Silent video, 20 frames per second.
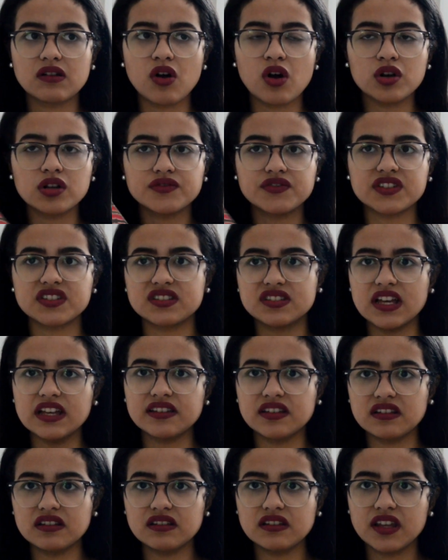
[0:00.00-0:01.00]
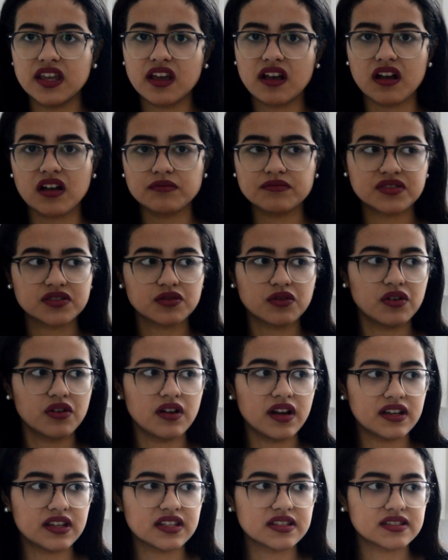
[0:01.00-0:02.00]
all of a sudden he comes to her
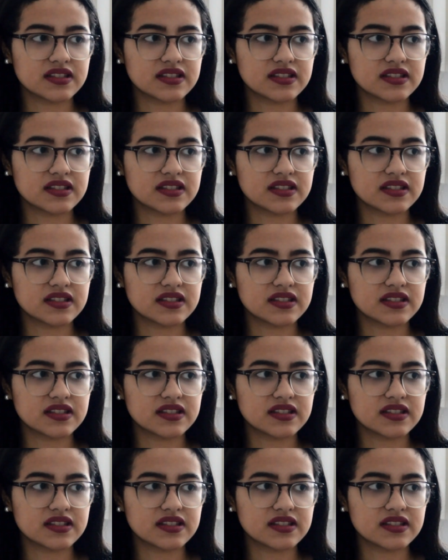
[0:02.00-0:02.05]
and he